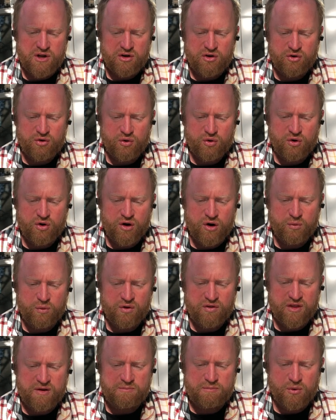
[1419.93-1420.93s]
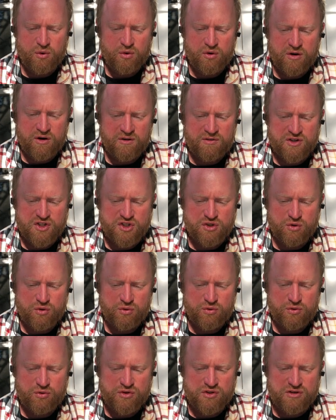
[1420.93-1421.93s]
nor were they borne on the
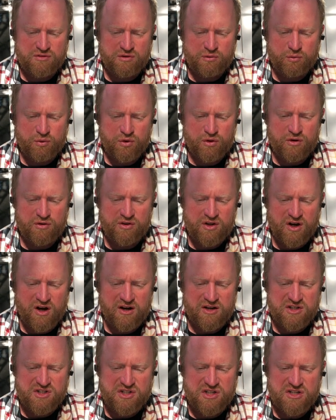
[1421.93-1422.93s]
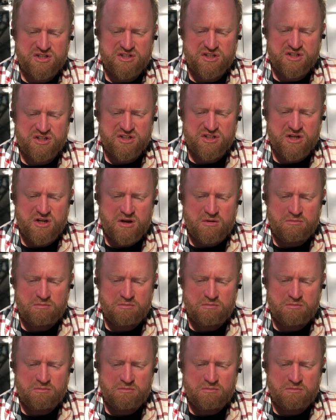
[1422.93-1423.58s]
shoulders of the worthy, honest citizens,